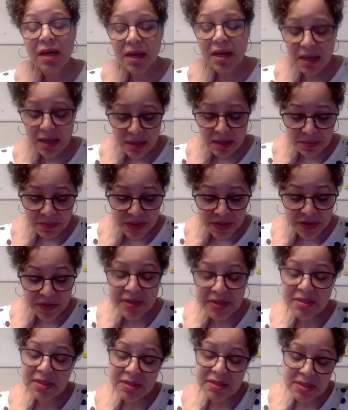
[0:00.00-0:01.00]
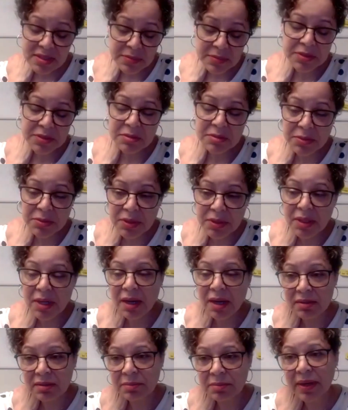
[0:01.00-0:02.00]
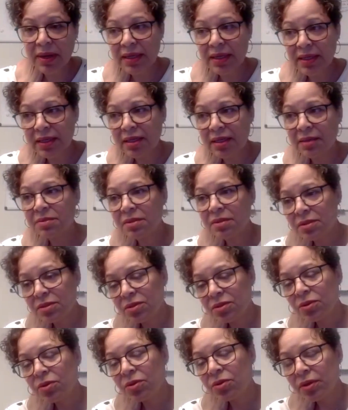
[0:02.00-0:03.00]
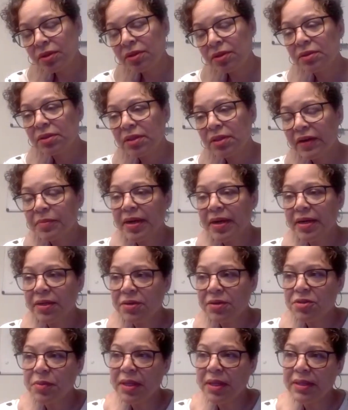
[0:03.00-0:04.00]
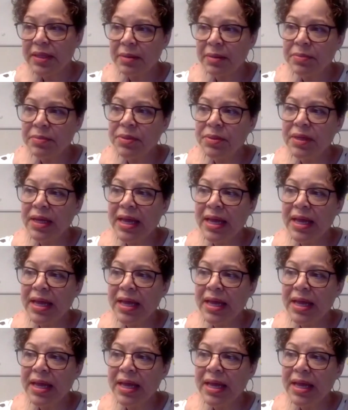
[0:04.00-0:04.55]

There is a seminal book called The Body Keeps the Score, and everybody knows about that book.